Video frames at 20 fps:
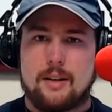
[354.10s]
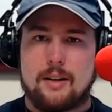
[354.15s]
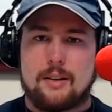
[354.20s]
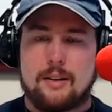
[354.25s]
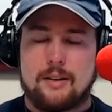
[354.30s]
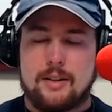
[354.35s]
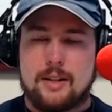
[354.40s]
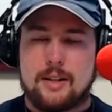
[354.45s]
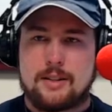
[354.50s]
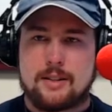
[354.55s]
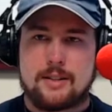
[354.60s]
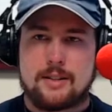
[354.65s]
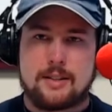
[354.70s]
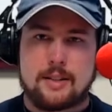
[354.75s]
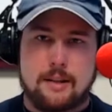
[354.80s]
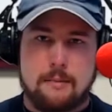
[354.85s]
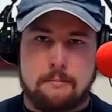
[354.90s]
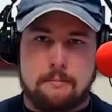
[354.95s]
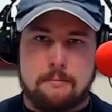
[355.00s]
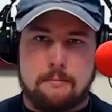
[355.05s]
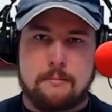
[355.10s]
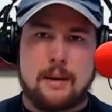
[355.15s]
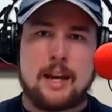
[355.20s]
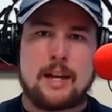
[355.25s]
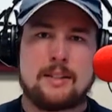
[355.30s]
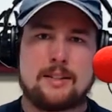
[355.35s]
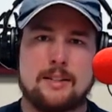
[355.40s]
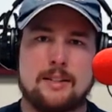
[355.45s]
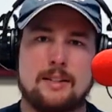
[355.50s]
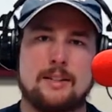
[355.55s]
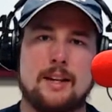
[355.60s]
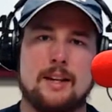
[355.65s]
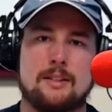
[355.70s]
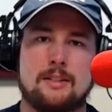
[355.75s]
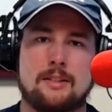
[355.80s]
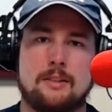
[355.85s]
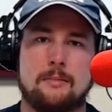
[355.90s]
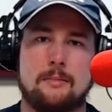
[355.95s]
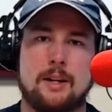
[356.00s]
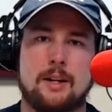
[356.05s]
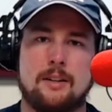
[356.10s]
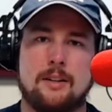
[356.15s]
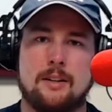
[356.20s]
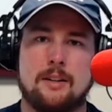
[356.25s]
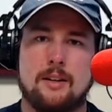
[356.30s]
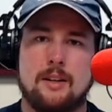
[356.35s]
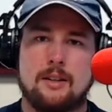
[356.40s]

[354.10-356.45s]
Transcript: This is an amazing testament